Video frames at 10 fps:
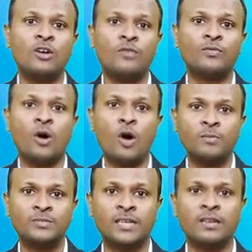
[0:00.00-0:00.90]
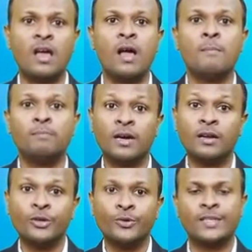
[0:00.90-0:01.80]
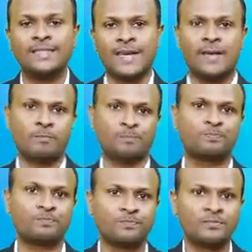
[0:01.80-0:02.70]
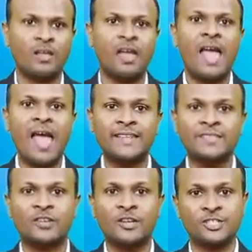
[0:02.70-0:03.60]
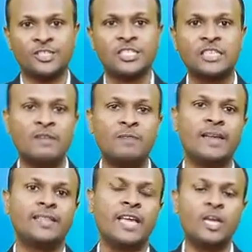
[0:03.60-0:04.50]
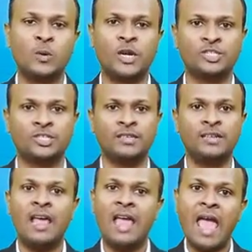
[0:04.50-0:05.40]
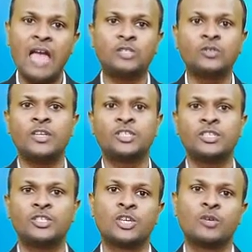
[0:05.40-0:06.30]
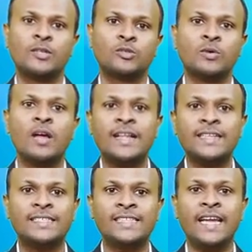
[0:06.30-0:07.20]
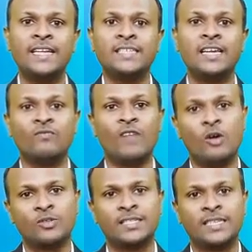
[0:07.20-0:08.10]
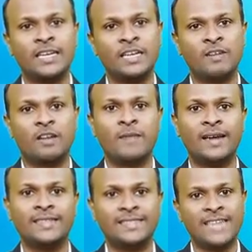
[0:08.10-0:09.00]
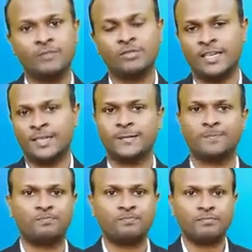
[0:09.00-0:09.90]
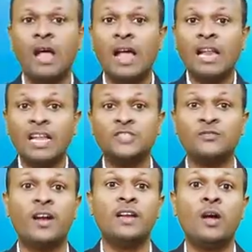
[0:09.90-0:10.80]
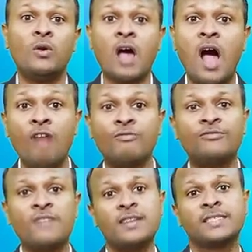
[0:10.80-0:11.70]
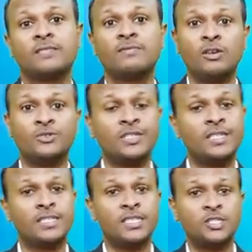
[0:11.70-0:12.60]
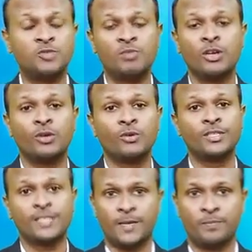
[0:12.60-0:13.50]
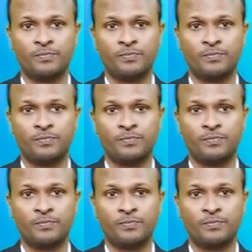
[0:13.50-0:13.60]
of the object per unit time. Acceleration is given by the equation acceleration is equal to change in velocity divided by the time taken. Let's find out how fast the velocity changes per unit time,